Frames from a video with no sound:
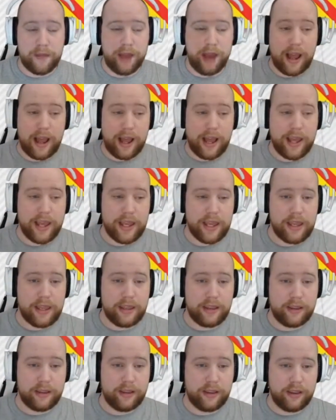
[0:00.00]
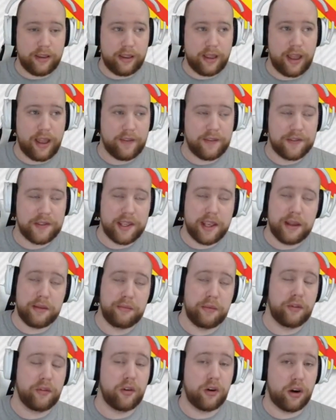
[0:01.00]
I have said
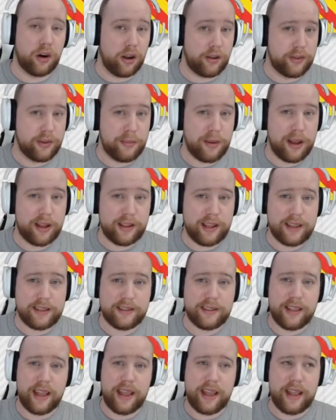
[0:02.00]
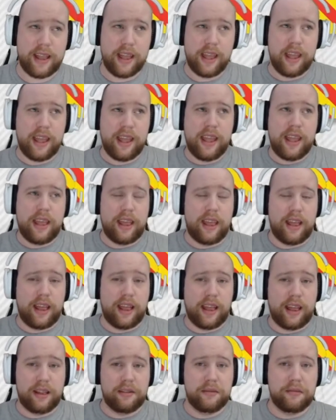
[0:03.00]
before on the podcast that
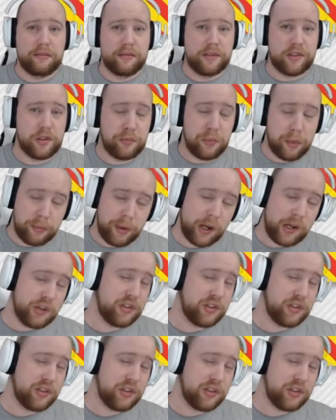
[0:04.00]
Super Mario